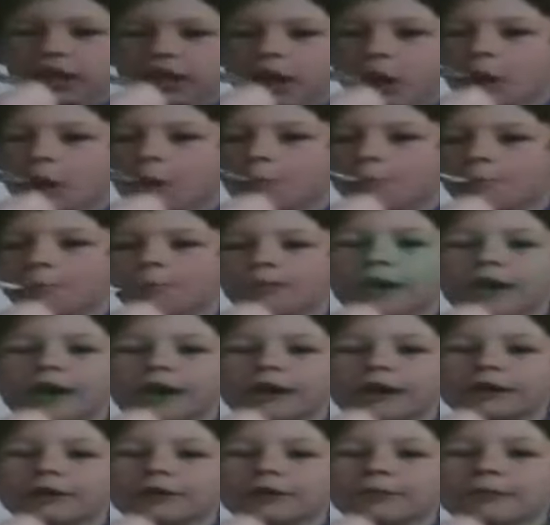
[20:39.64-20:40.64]
I know. And
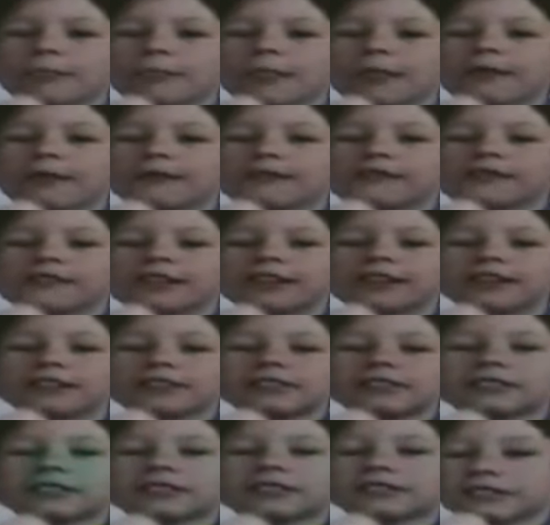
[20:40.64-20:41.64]
they come around with food,
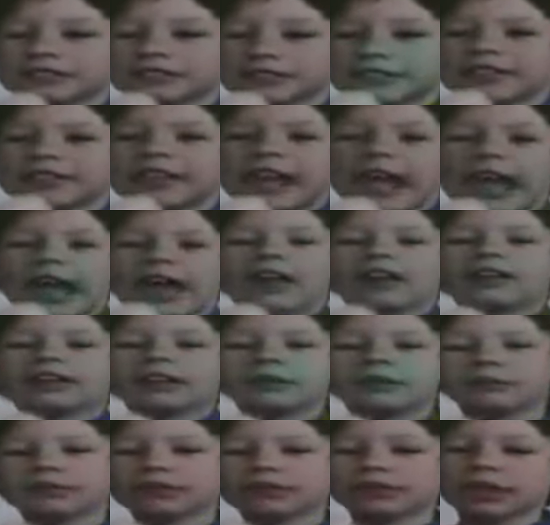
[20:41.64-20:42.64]
don't they? Yeah,
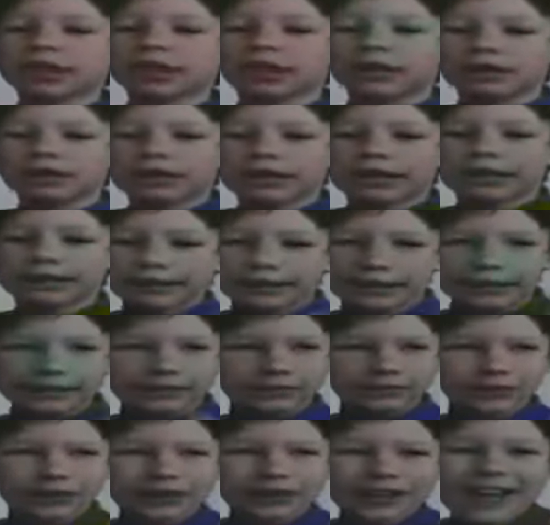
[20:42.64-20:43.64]
let me tell them
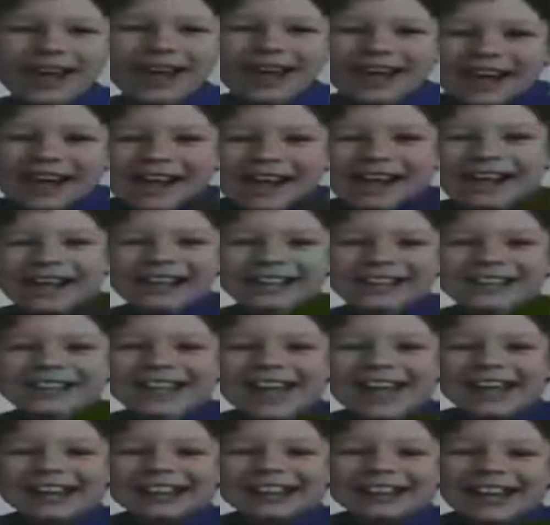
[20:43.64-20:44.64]
this one. Oh, And
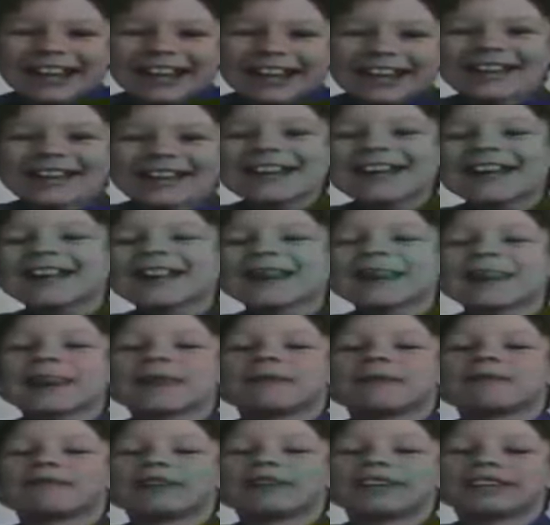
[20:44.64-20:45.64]
then they
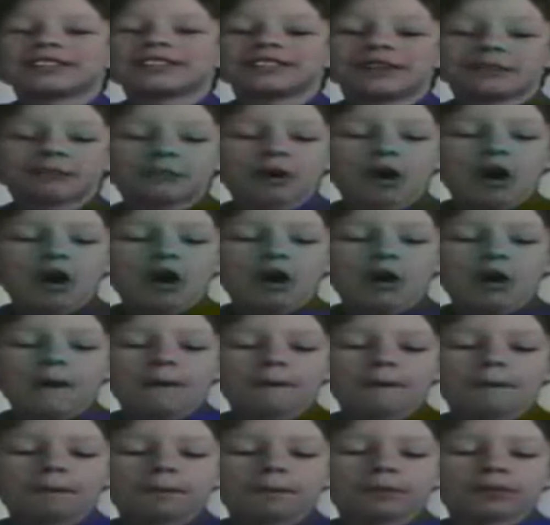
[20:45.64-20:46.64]
bring some
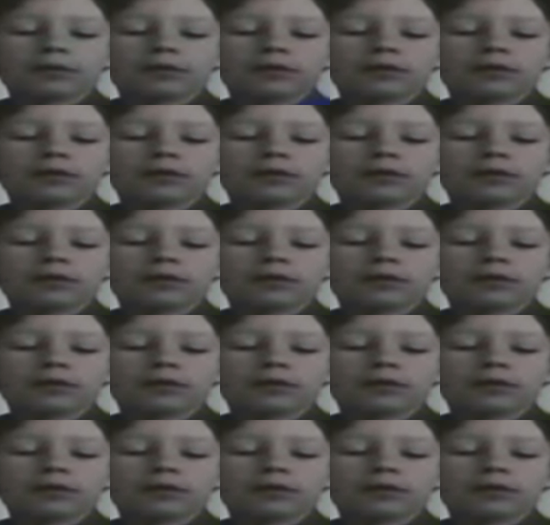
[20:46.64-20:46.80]
hot.